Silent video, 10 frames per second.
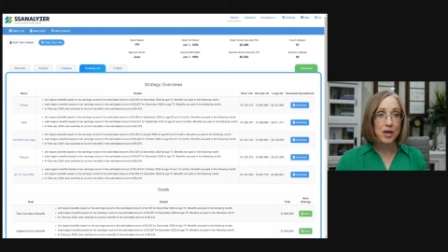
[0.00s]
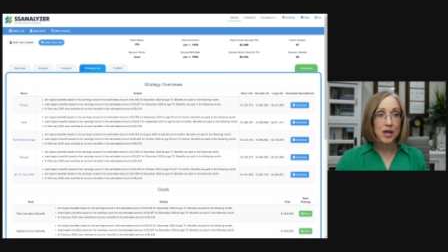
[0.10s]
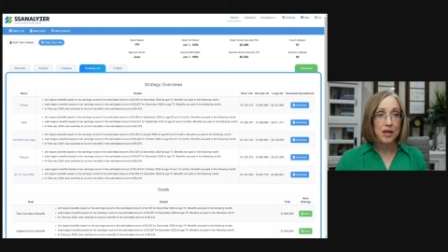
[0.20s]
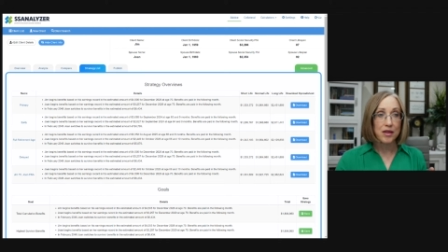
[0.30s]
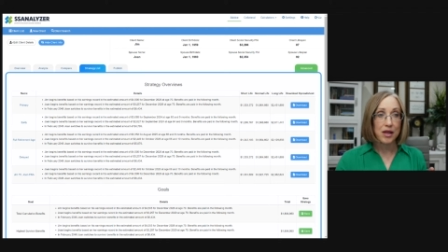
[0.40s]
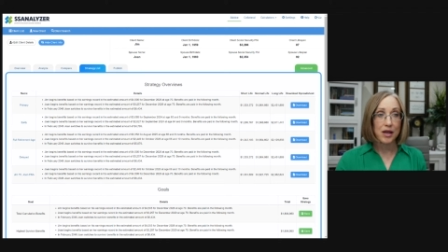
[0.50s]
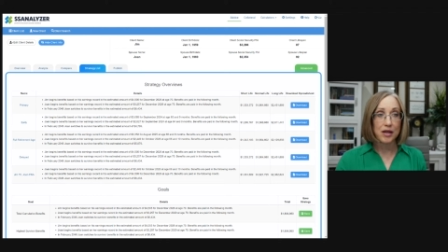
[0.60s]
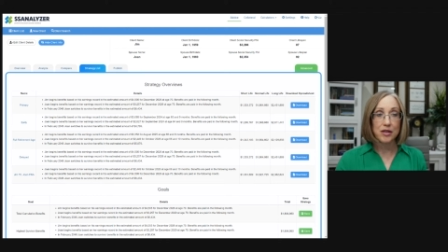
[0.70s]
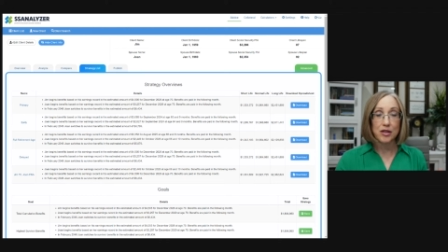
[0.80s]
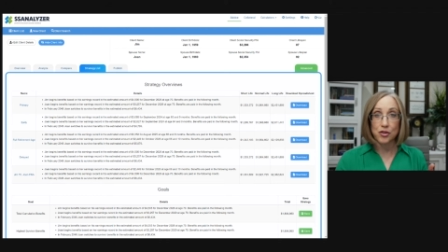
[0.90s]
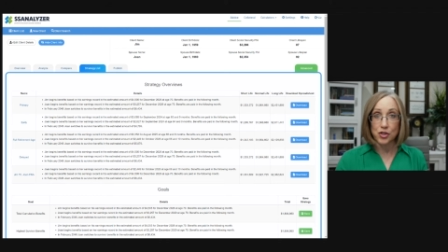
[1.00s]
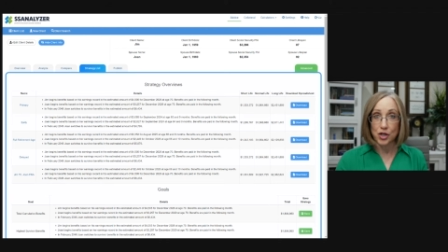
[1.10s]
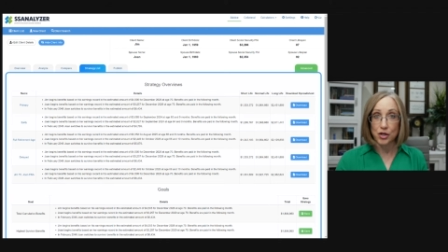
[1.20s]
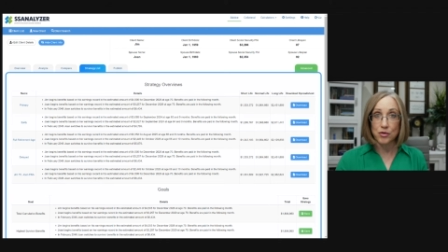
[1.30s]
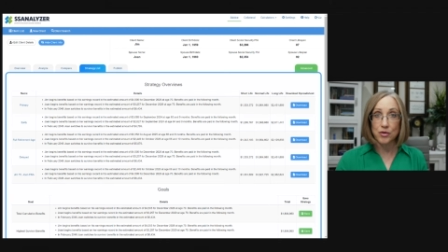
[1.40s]
that
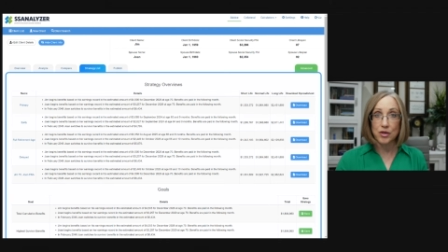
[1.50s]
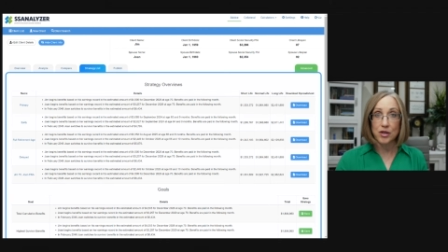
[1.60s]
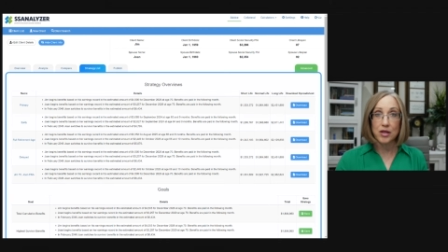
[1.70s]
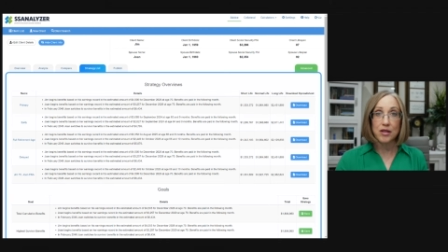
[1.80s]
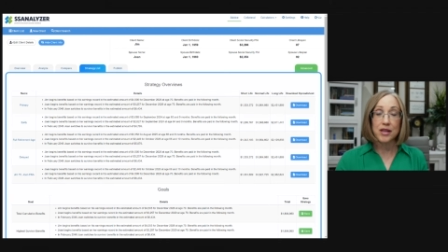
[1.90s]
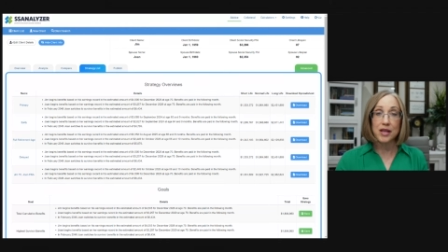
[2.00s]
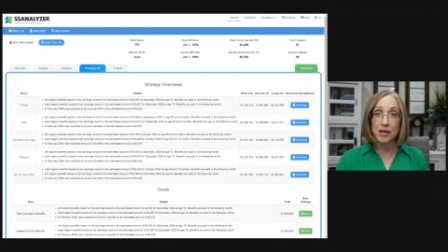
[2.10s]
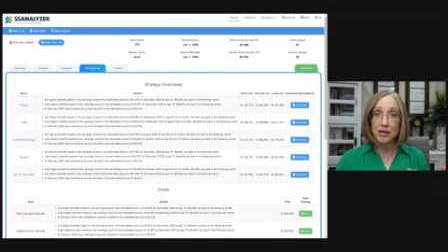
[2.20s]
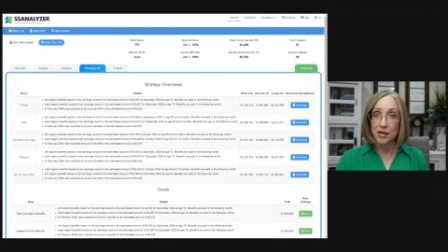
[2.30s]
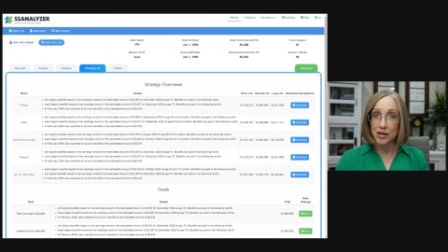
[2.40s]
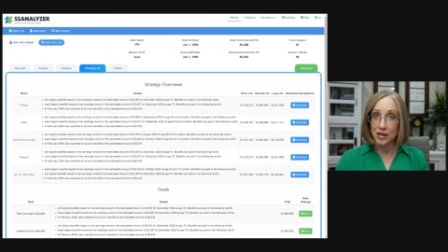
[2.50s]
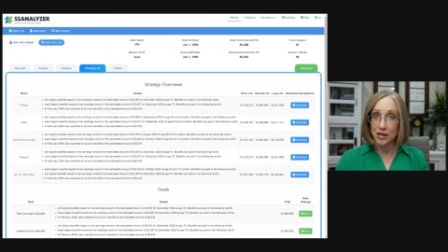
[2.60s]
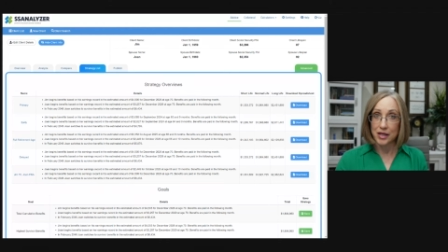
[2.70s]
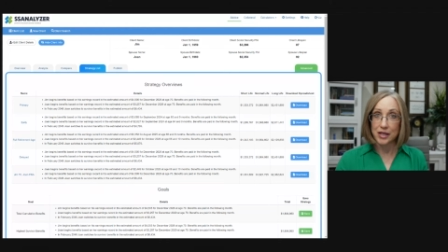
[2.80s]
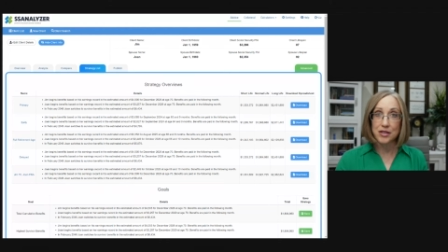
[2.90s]
Joan then
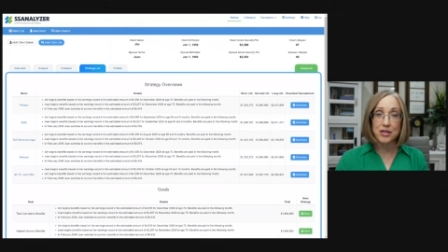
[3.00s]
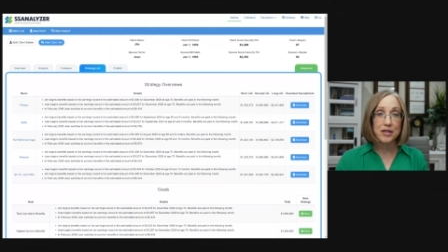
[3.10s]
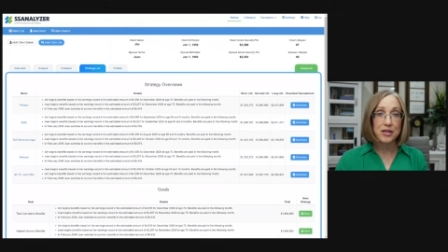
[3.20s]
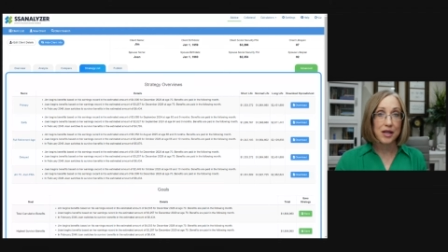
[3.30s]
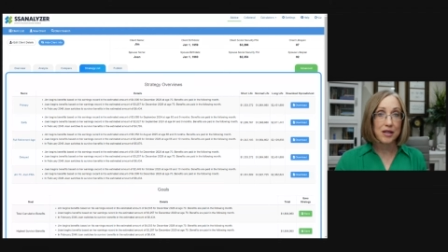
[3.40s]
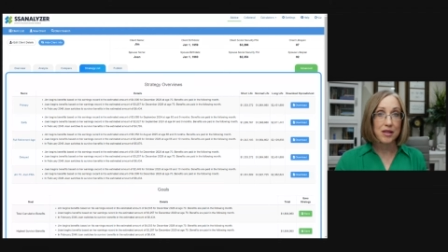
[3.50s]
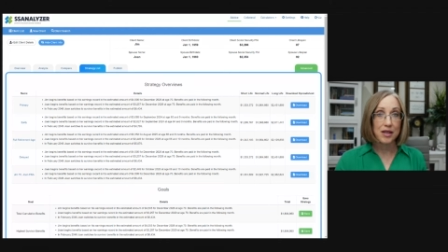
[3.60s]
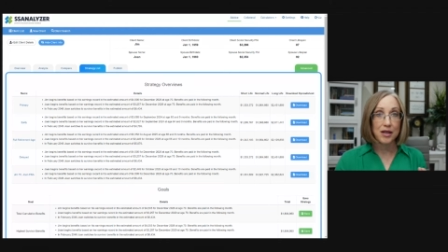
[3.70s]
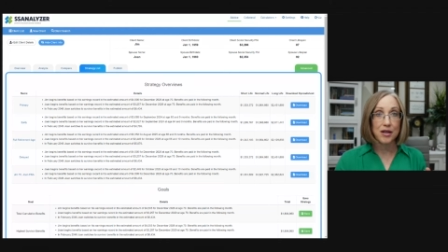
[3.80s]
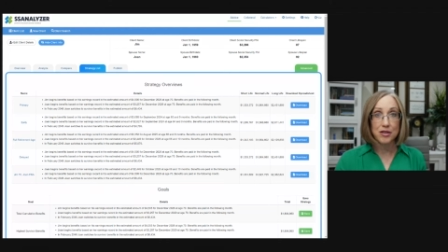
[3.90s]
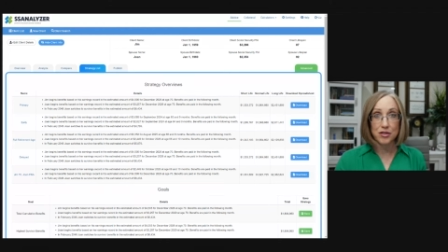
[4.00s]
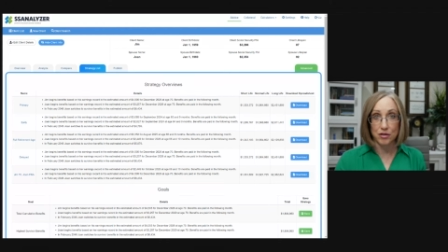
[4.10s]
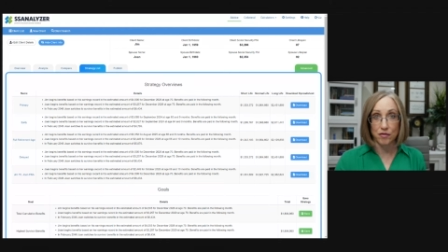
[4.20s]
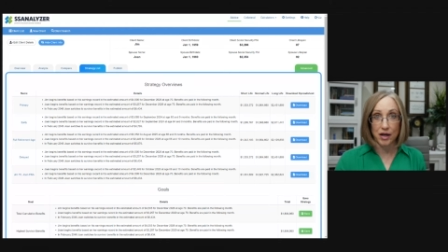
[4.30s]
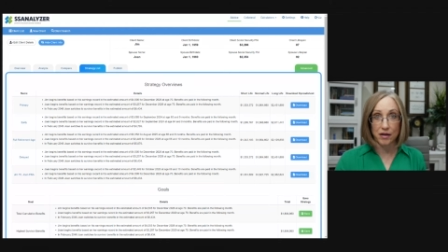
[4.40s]
gets to take the
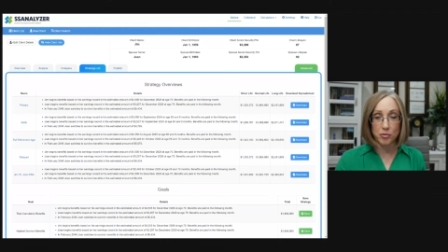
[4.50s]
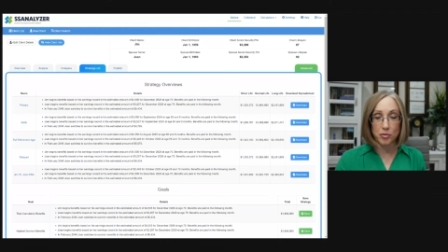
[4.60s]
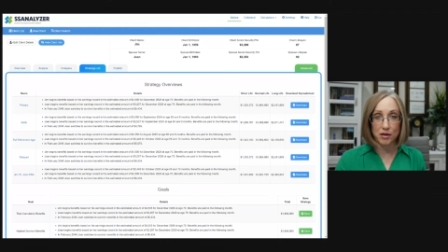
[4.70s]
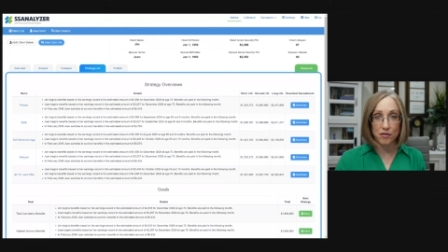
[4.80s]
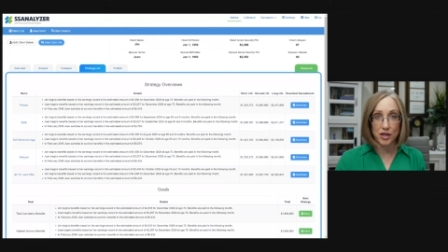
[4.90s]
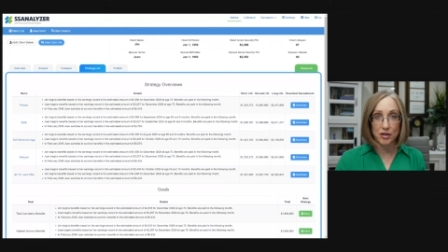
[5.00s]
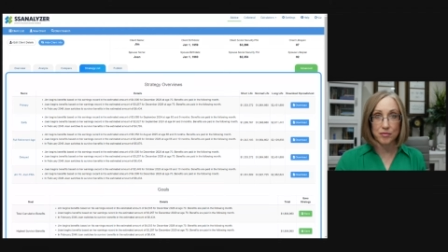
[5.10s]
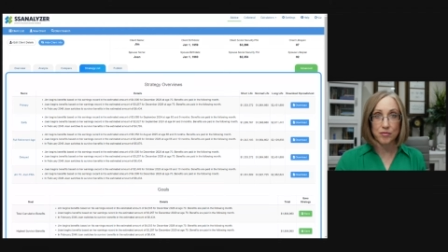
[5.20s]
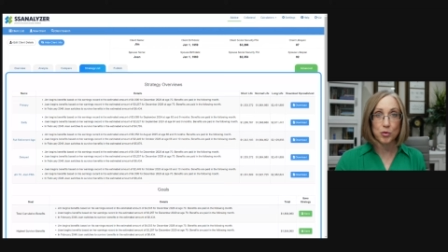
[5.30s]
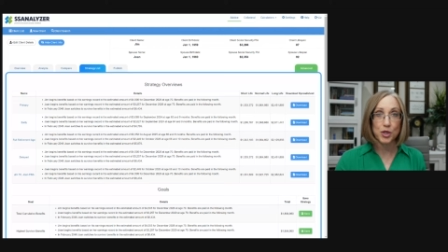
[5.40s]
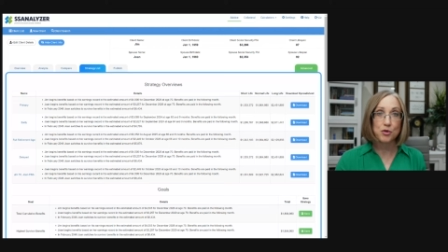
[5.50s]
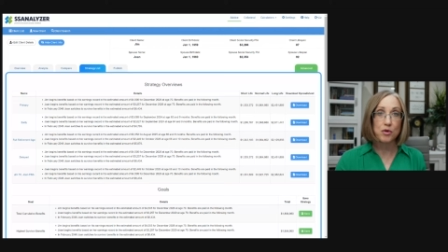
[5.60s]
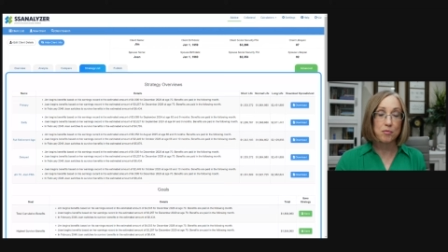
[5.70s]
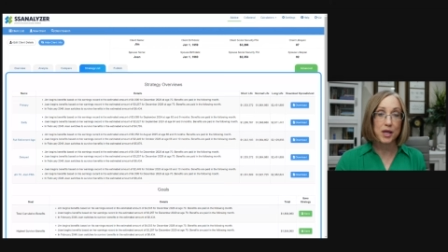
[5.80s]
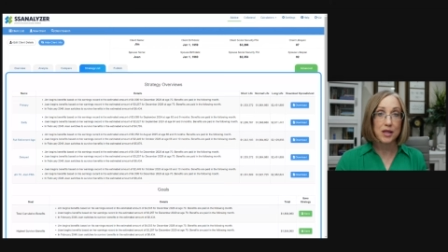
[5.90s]
survivor benefit, which
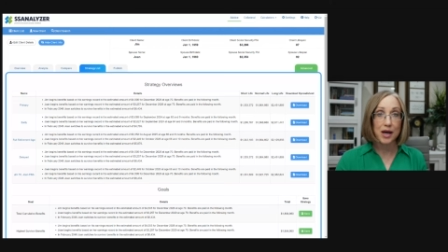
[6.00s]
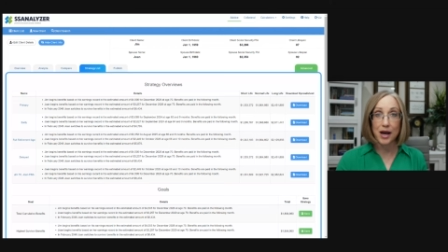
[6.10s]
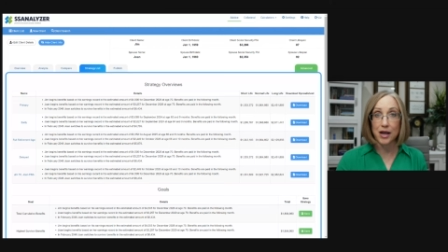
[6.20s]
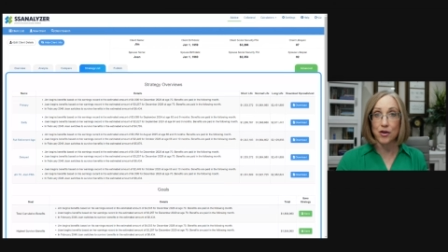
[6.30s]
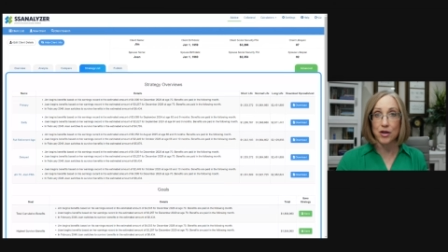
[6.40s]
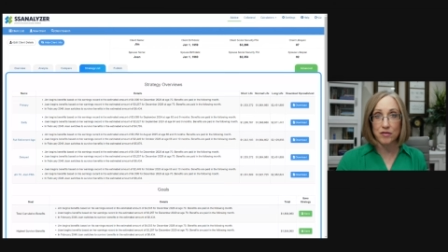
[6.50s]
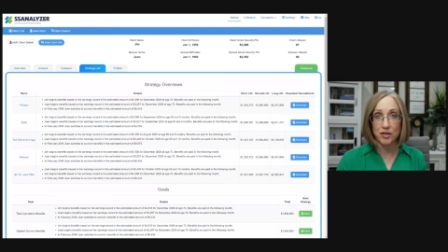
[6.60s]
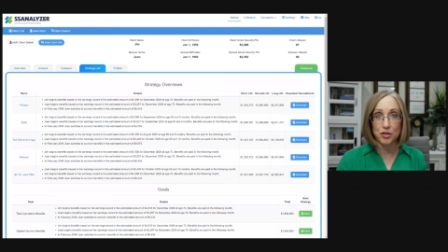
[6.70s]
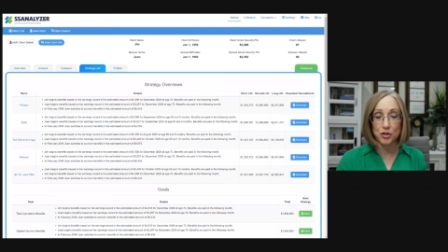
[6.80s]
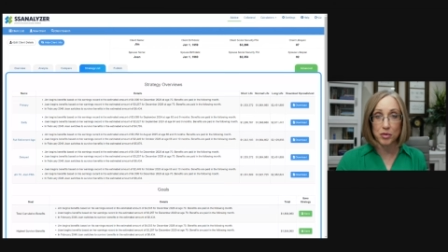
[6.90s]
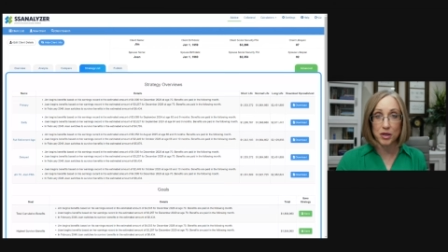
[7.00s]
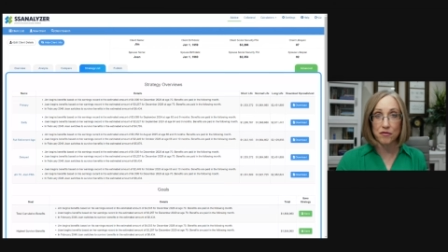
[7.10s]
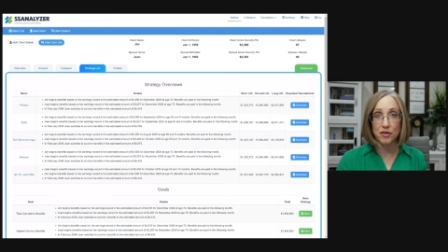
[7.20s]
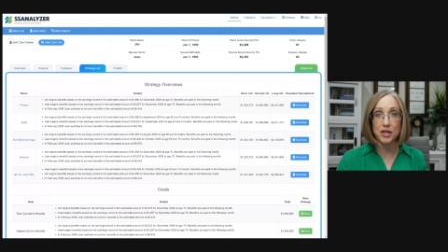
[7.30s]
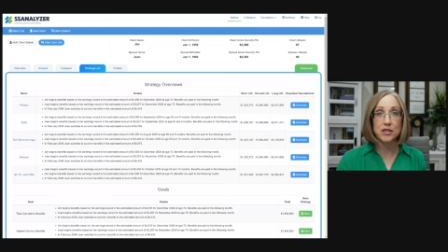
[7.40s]
would be the higher of the two
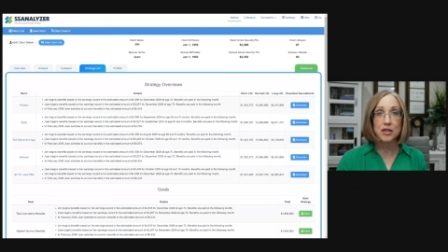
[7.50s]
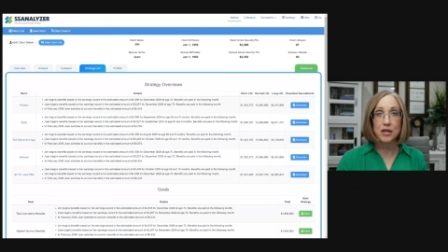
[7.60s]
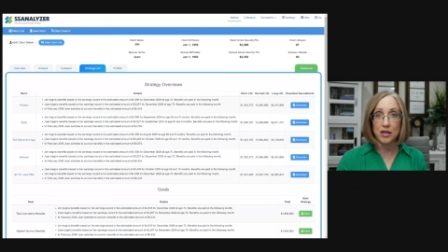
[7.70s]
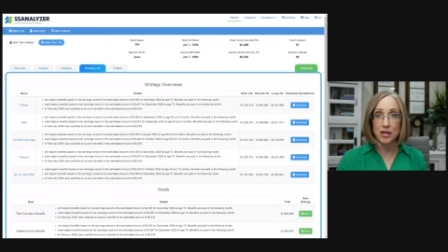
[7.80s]
benefits.